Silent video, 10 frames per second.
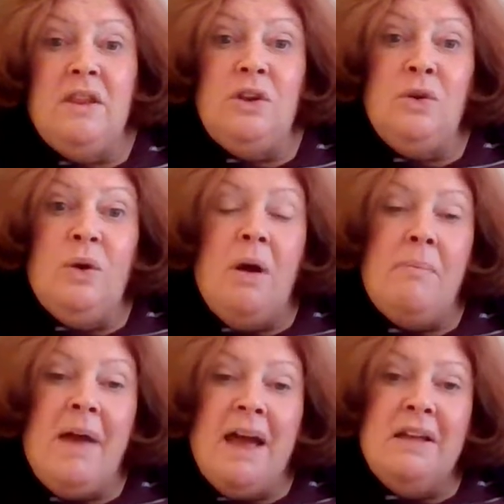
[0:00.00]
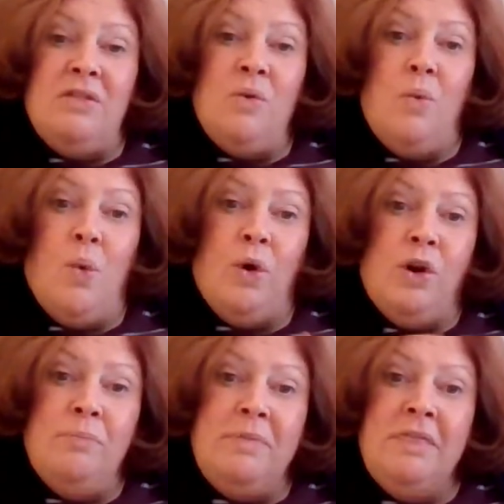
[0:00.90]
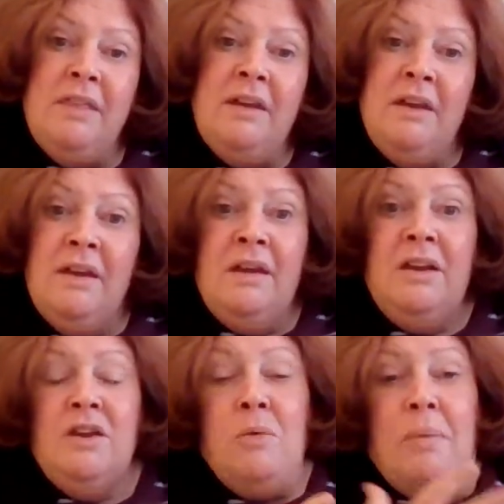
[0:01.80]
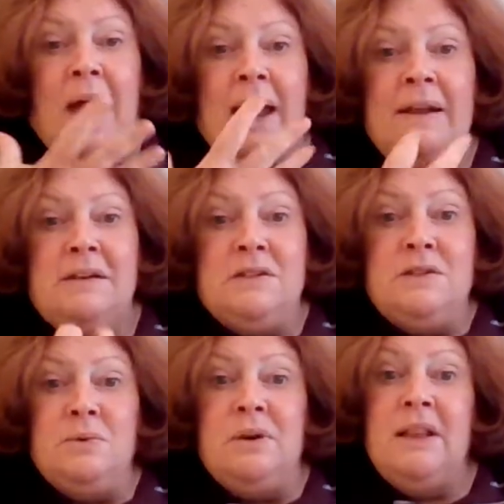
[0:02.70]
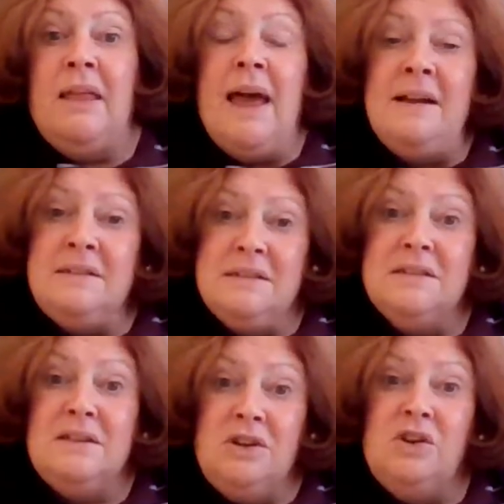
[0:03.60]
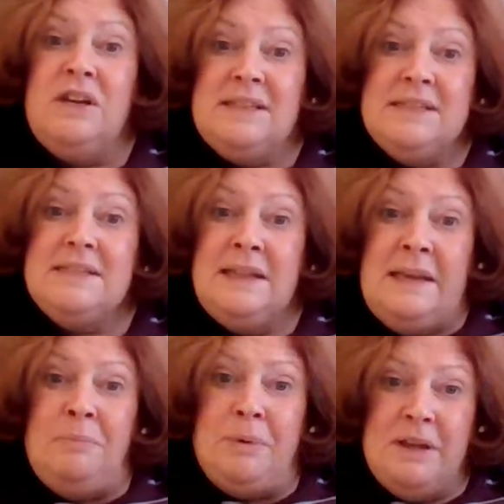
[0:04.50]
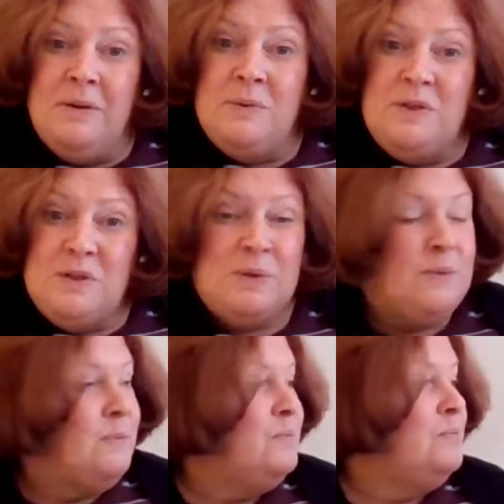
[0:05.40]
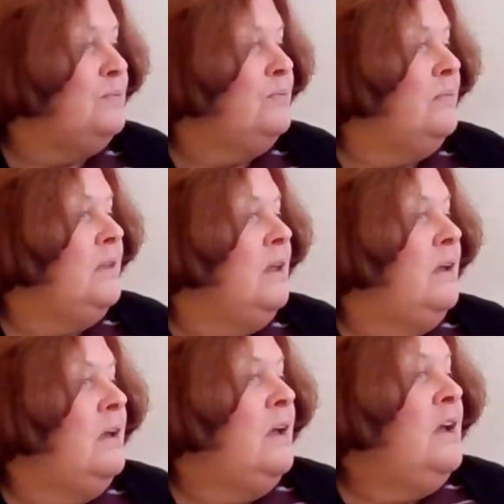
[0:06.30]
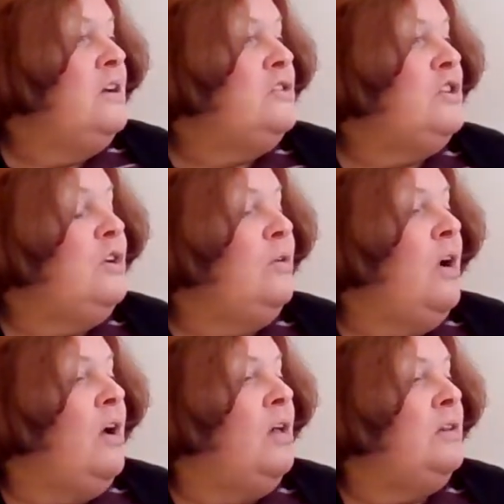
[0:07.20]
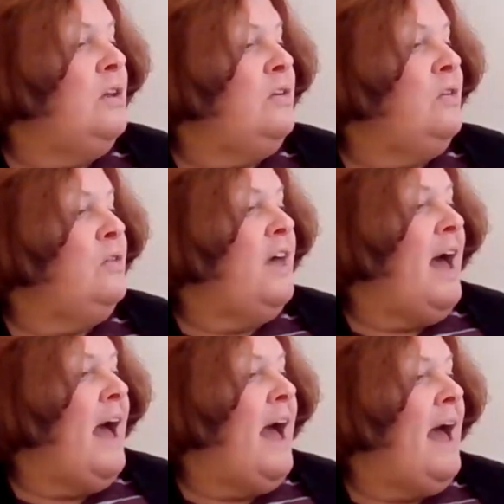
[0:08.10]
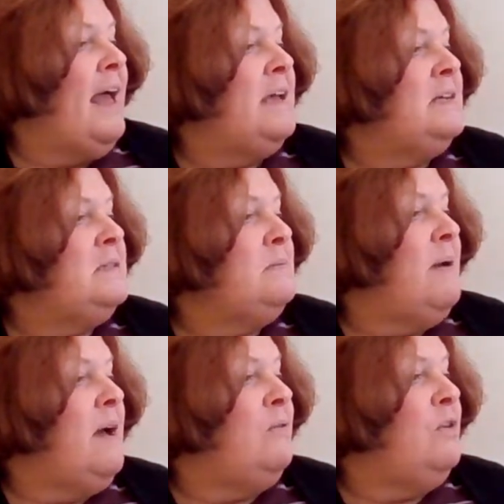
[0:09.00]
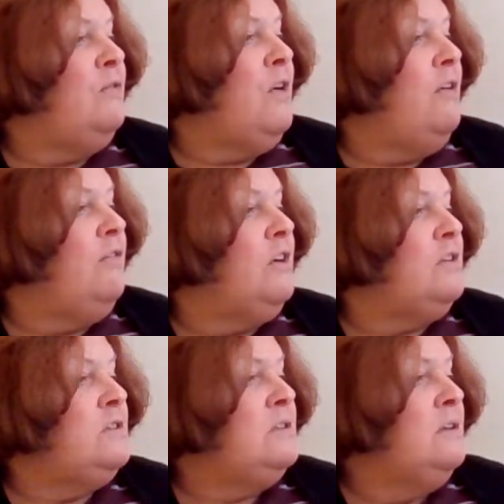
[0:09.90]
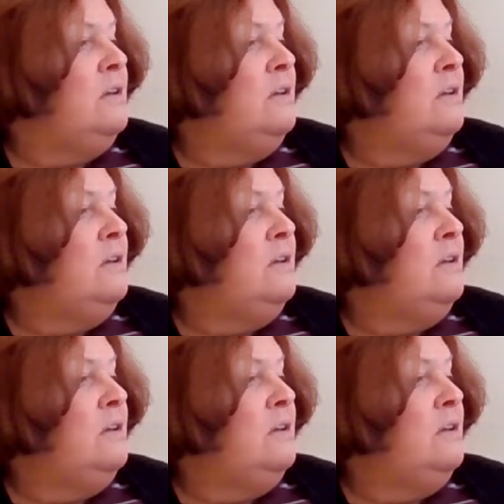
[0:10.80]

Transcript: then you come back in the warmth, your body just relaxes and you get sleepy, don't you? She crawled under the highest mound of covers.